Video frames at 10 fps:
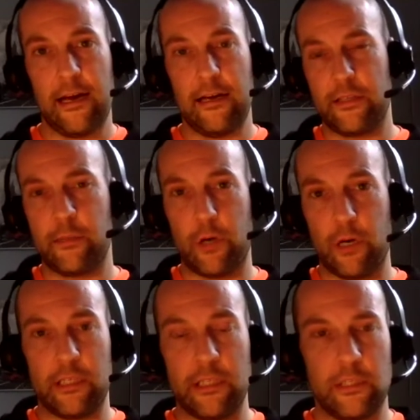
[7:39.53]
some kind
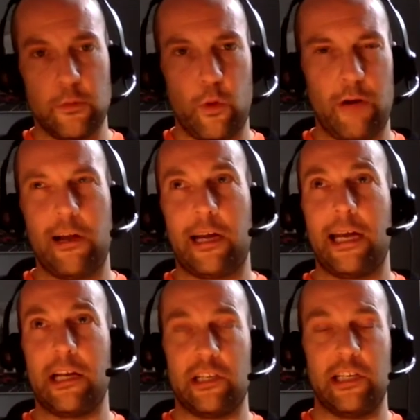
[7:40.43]
of system where I can
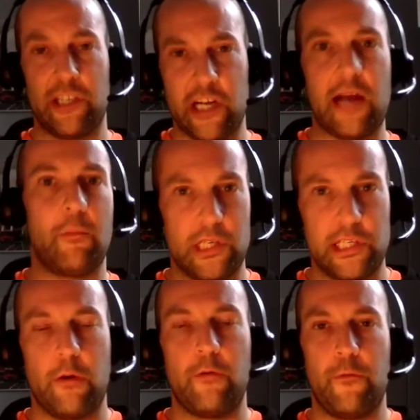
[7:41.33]
actually check
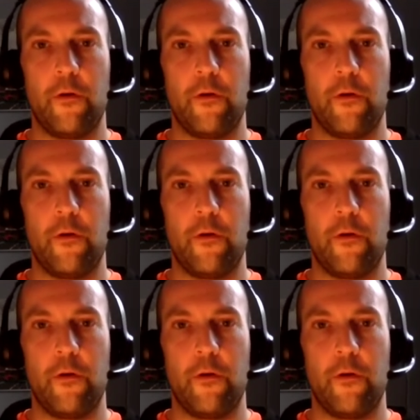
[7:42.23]
myself